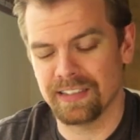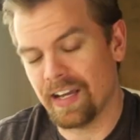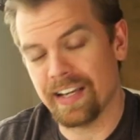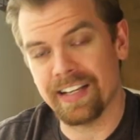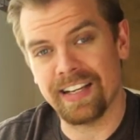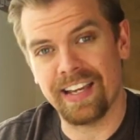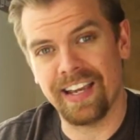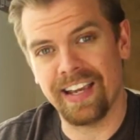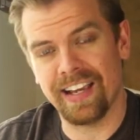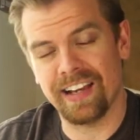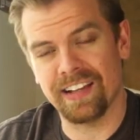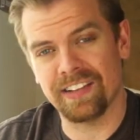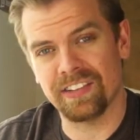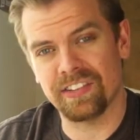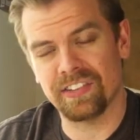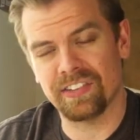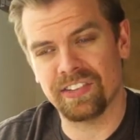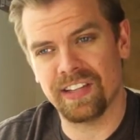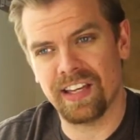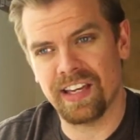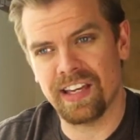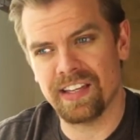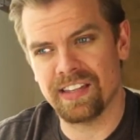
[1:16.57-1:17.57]
I can
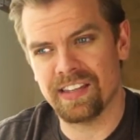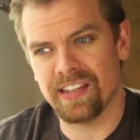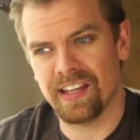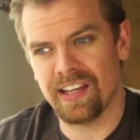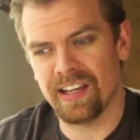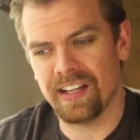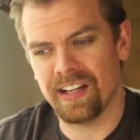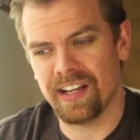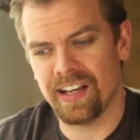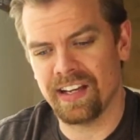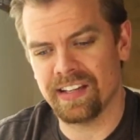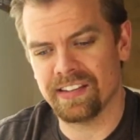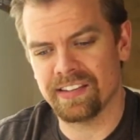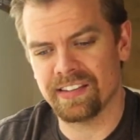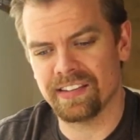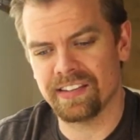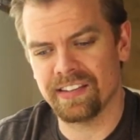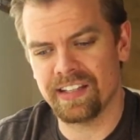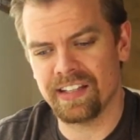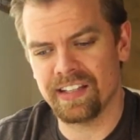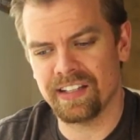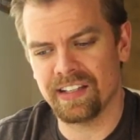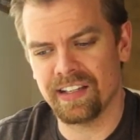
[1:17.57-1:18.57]
say that I
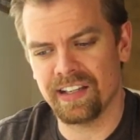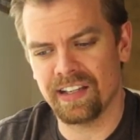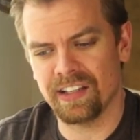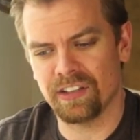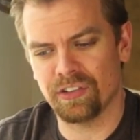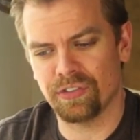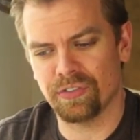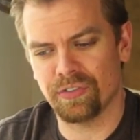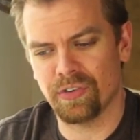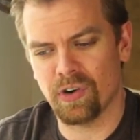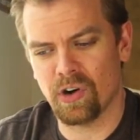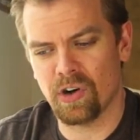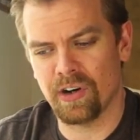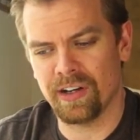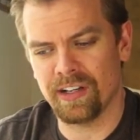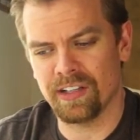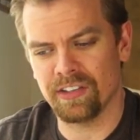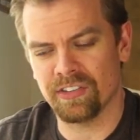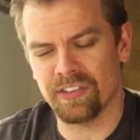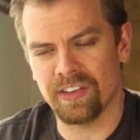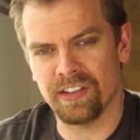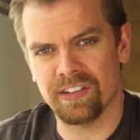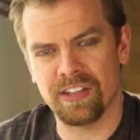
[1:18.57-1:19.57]
think as far
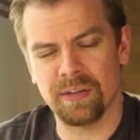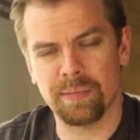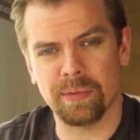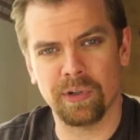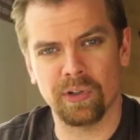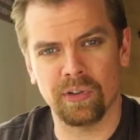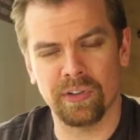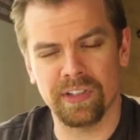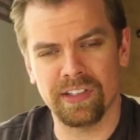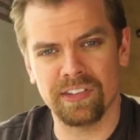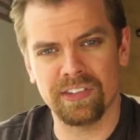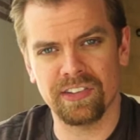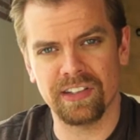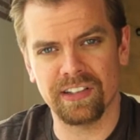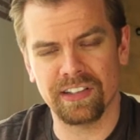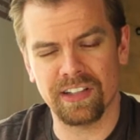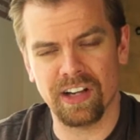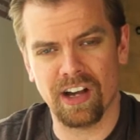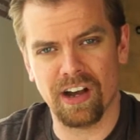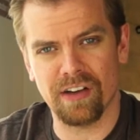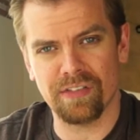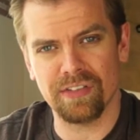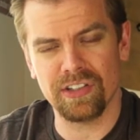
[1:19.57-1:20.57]
as the typical instant
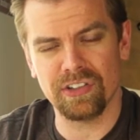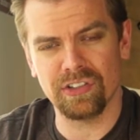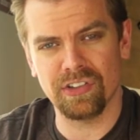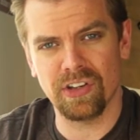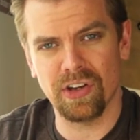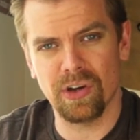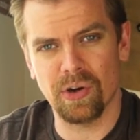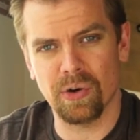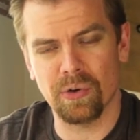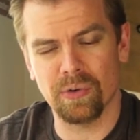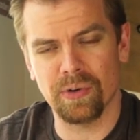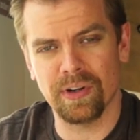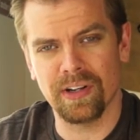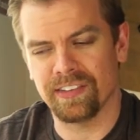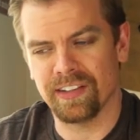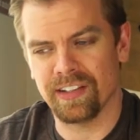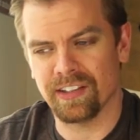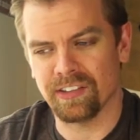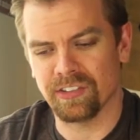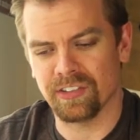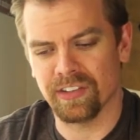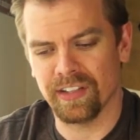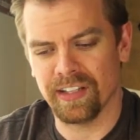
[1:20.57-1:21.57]
coffees go,
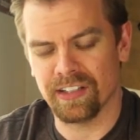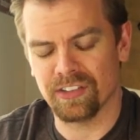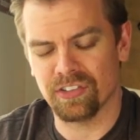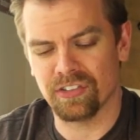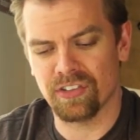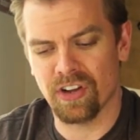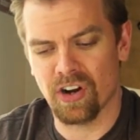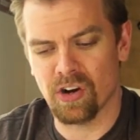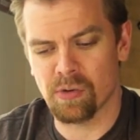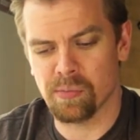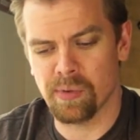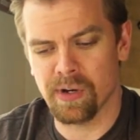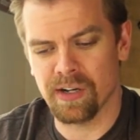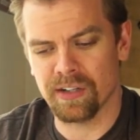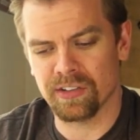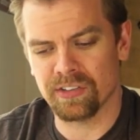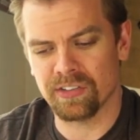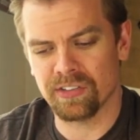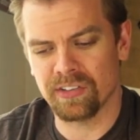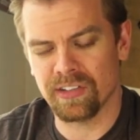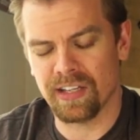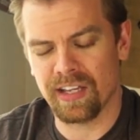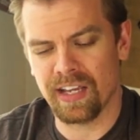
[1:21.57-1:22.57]
things like
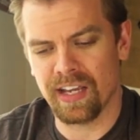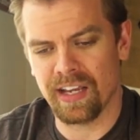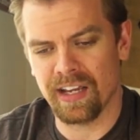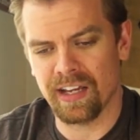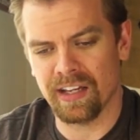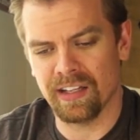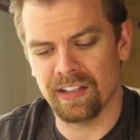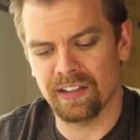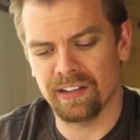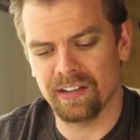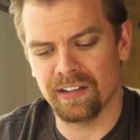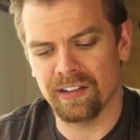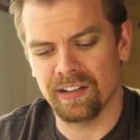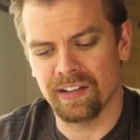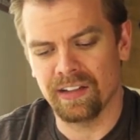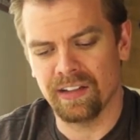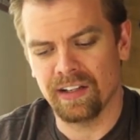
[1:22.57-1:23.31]
Starbucks and